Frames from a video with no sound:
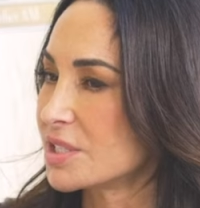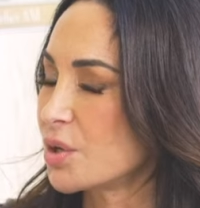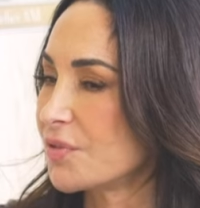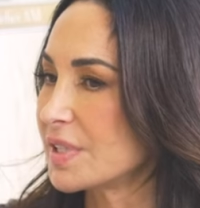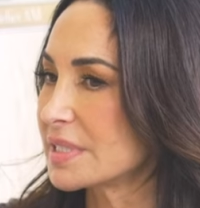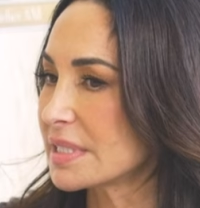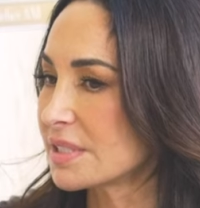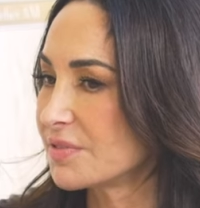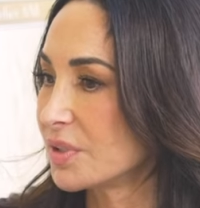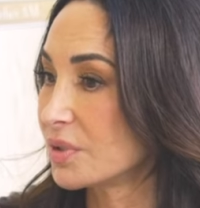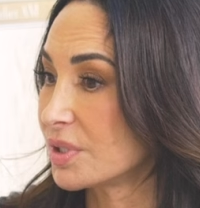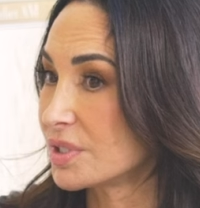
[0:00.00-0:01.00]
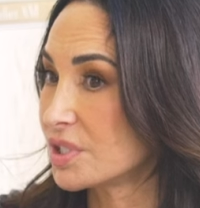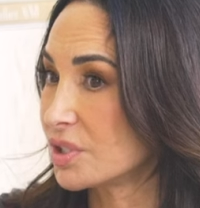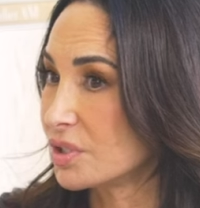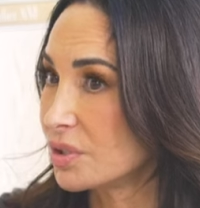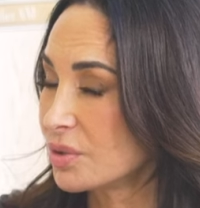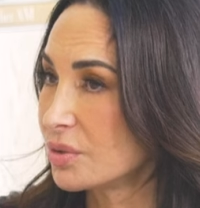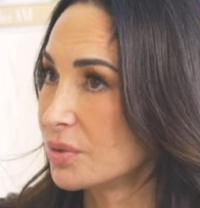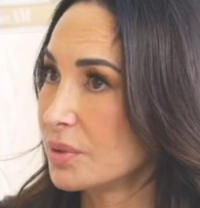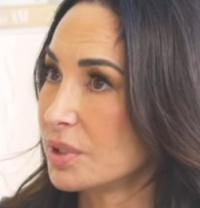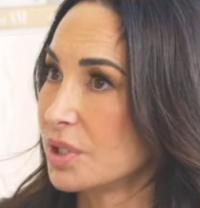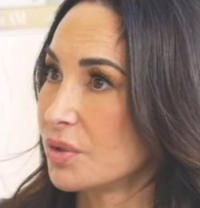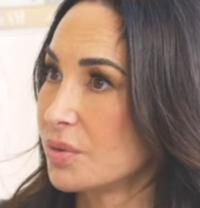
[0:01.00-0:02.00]
So if it doesn't mm-hmm. feel good to you,
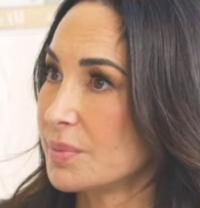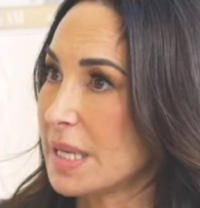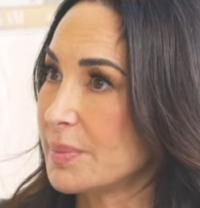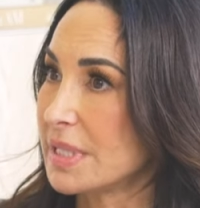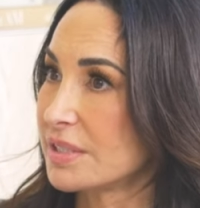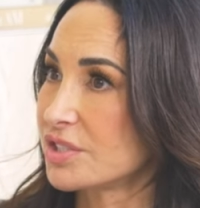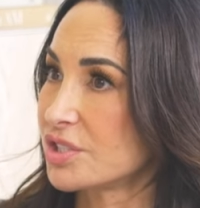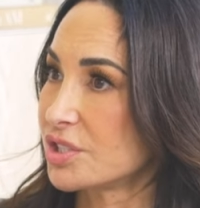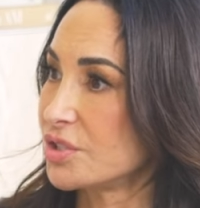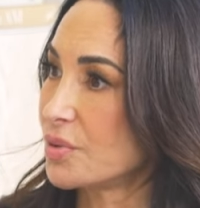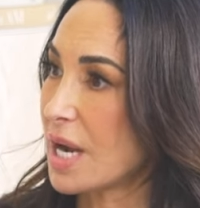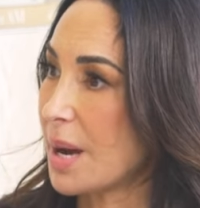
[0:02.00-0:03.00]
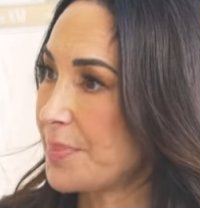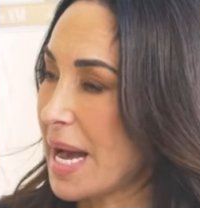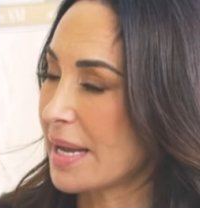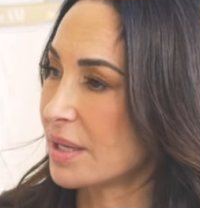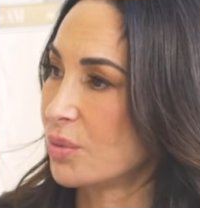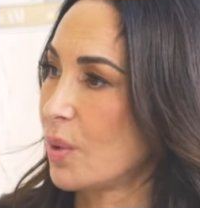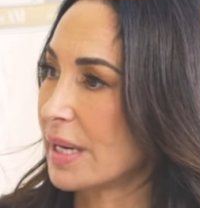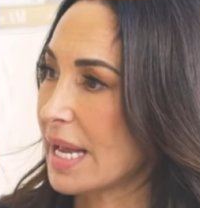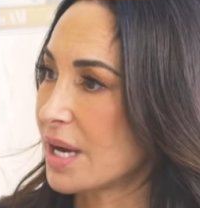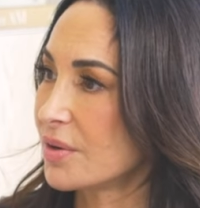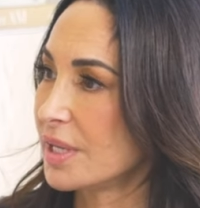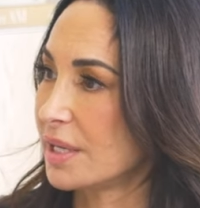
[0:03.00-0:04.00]
you know, maybe it's just you cut back in one
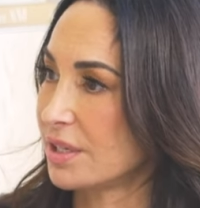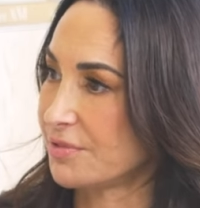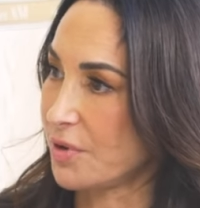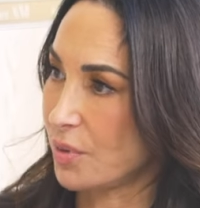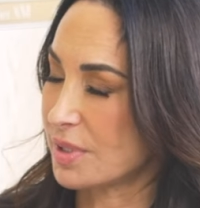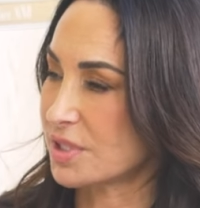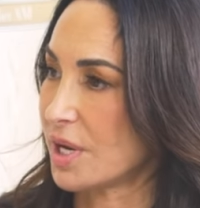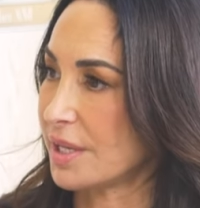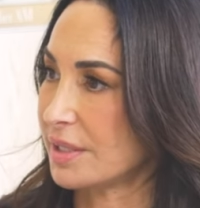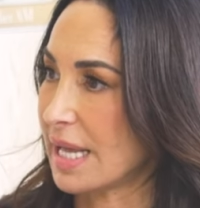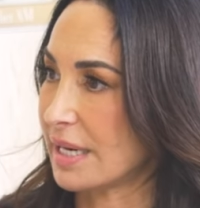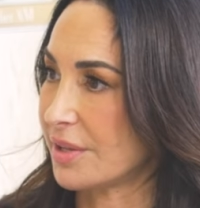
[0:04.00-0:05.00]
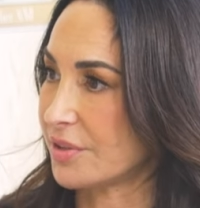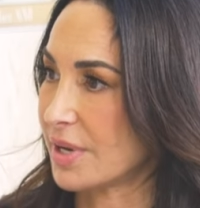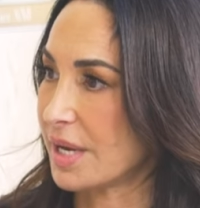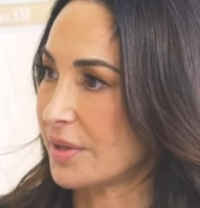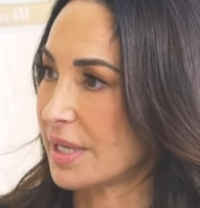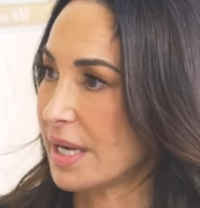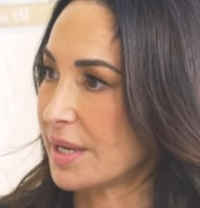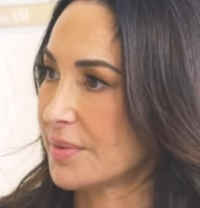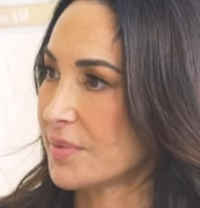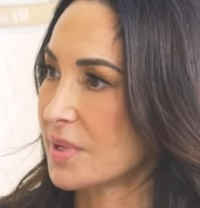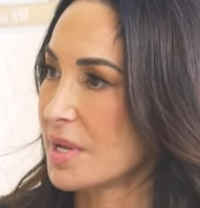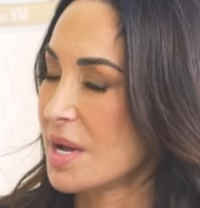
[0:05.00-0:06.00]
area to focus on that other area.
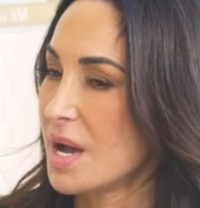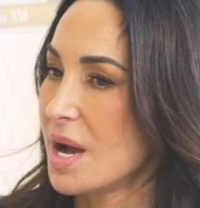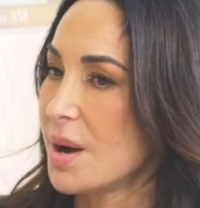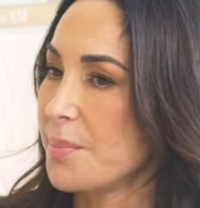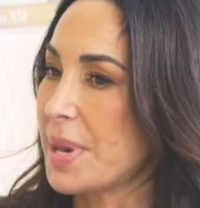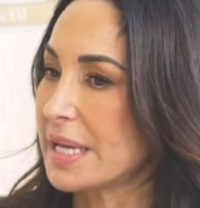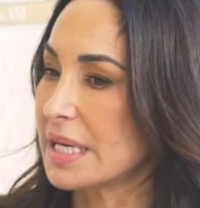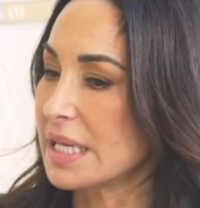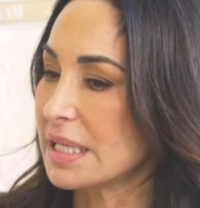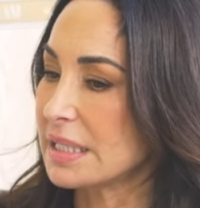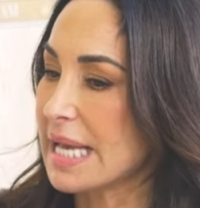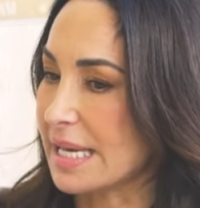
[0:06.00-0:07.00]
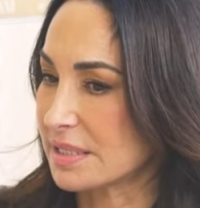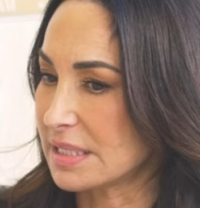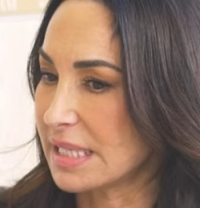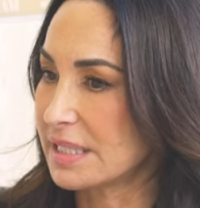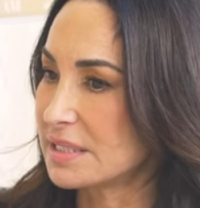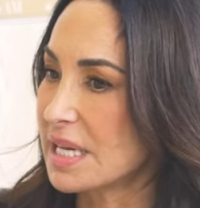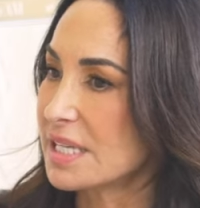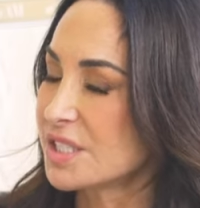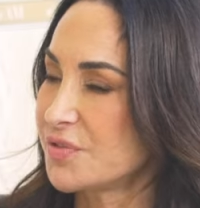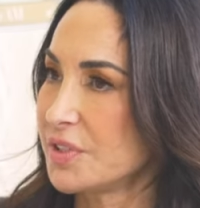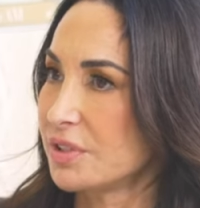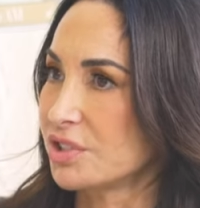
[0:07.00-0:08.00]
Yeah. But yes, it
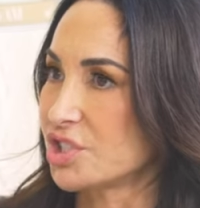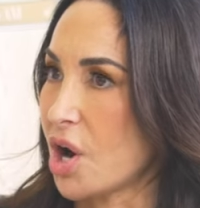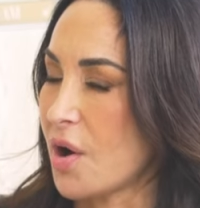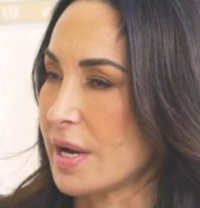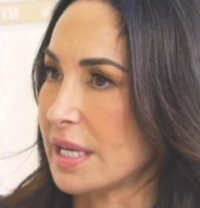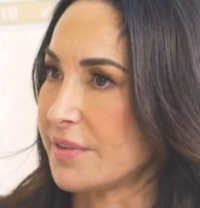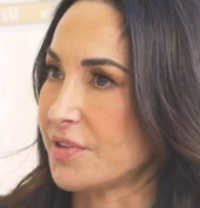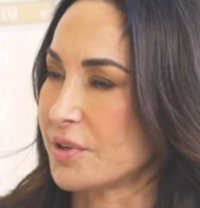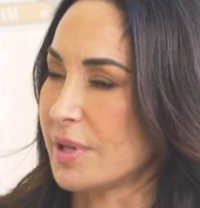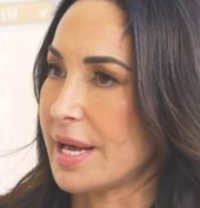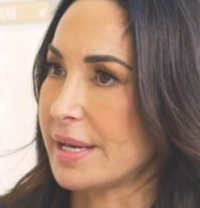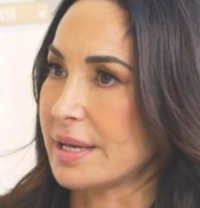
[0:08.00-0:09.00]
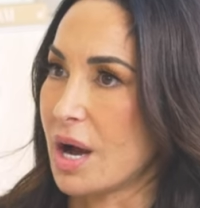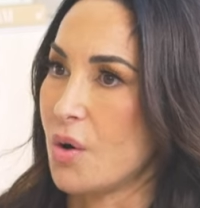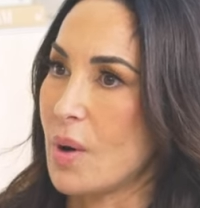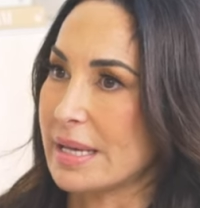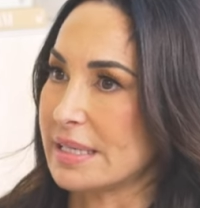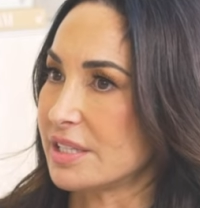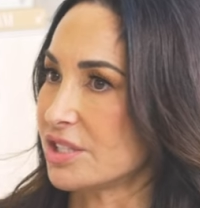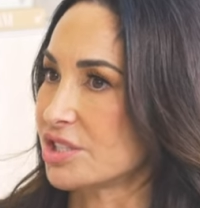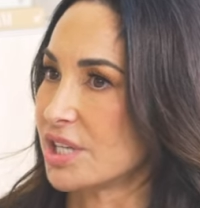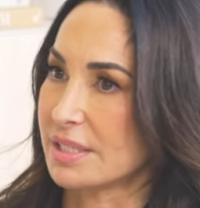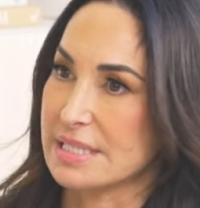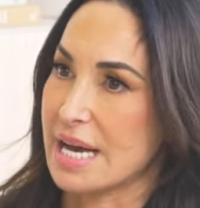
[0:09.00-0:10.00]
does feel jarring if you're like, oh, I need to
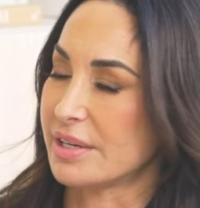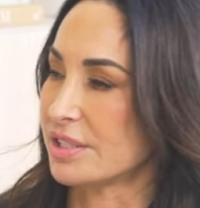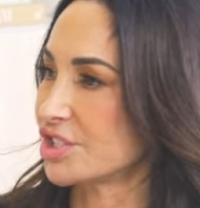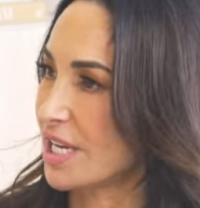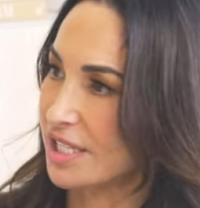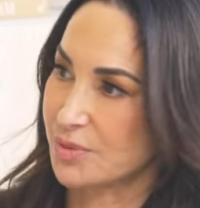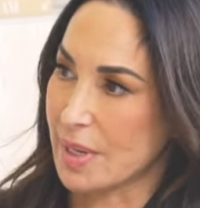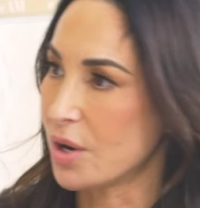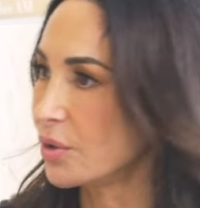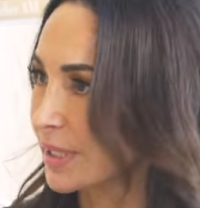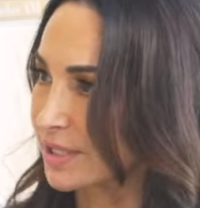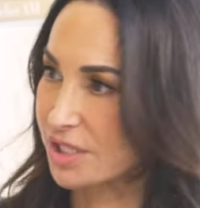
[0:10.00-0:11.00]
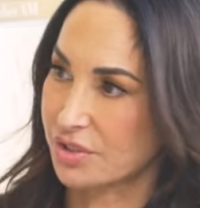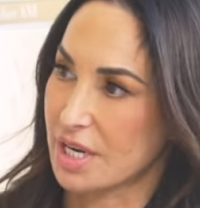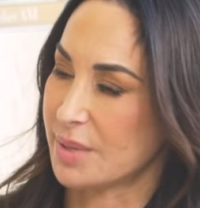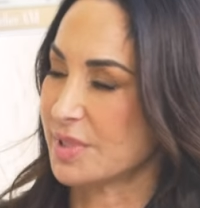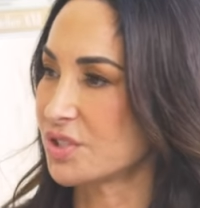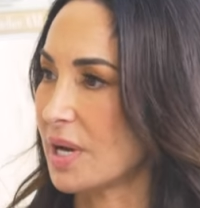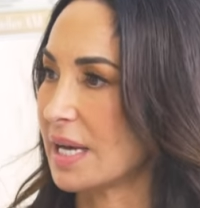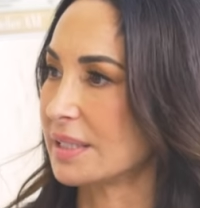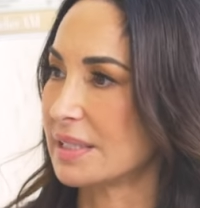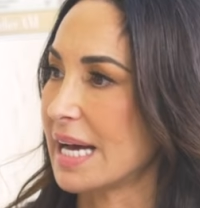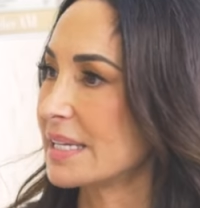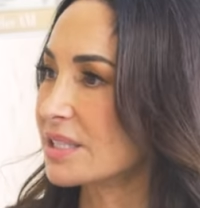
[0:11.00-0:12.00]
shut down and change my whole Instagram. And do I,
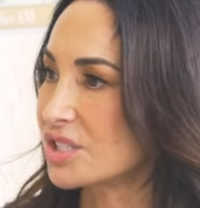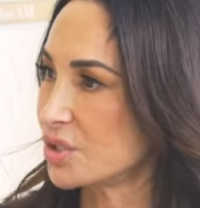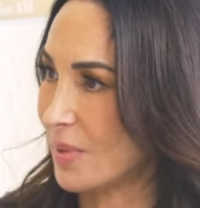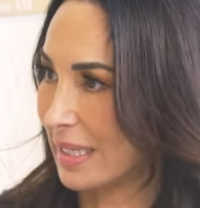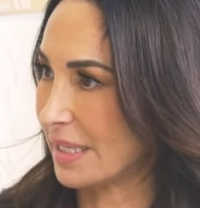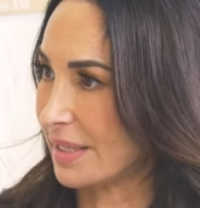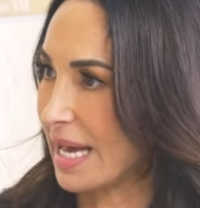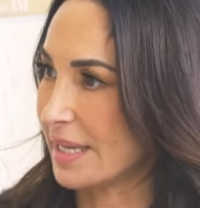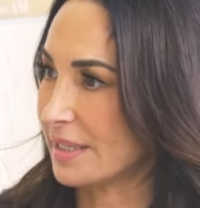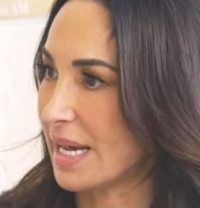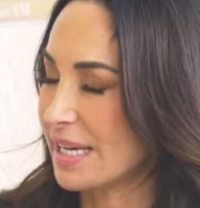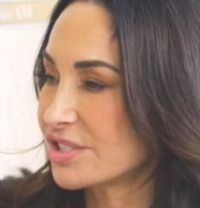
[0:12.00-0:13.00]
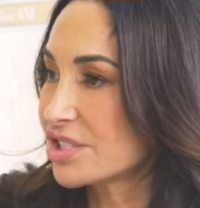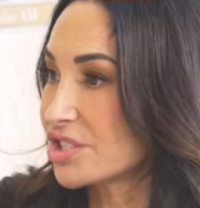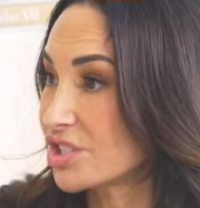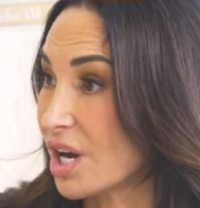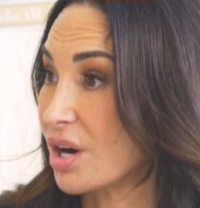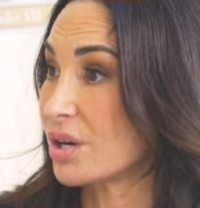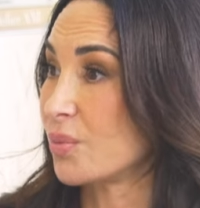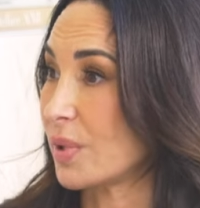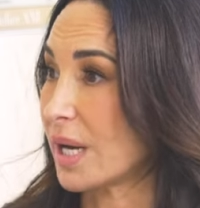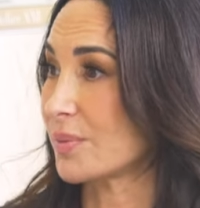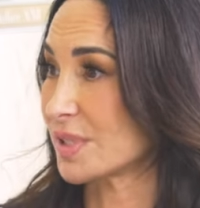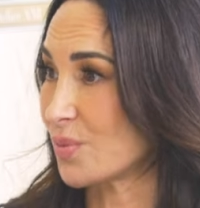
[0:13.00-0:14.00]
I, didn't mm-hmm. do any of that. I mm-hmm. just shared what
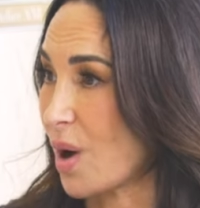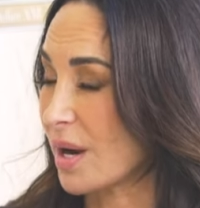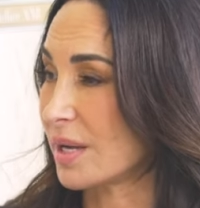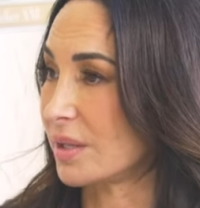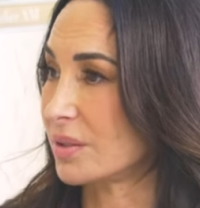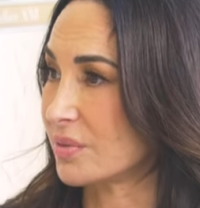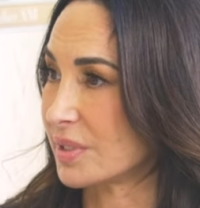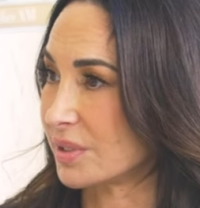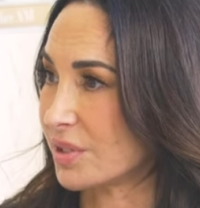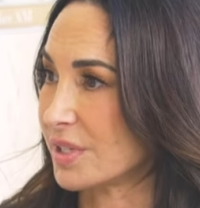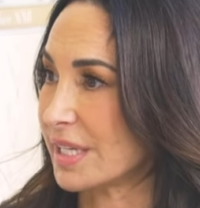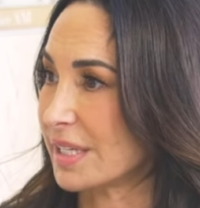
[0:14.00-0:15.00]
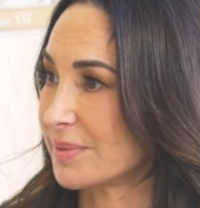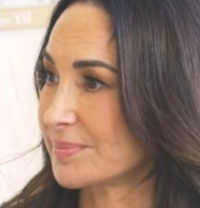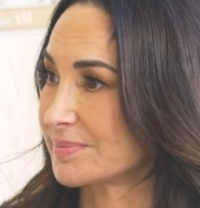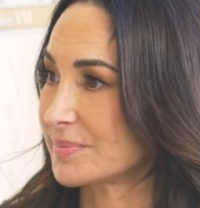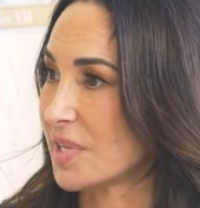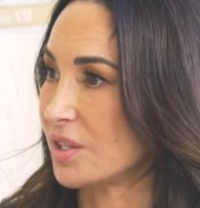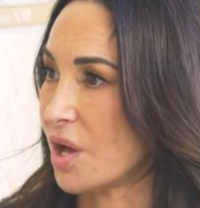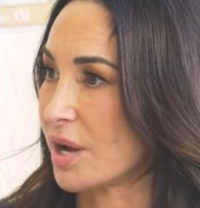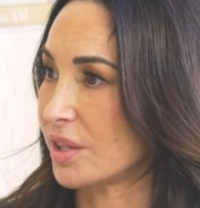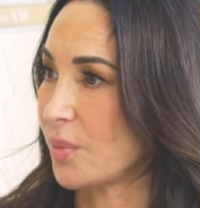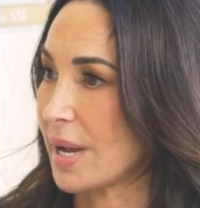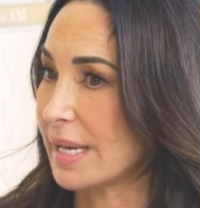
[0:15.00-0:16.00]
I was walking through and learning mm-hmm.
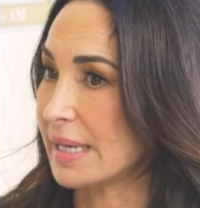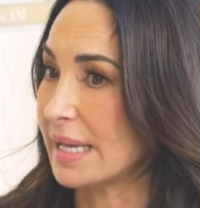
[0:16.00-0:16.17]
along the way.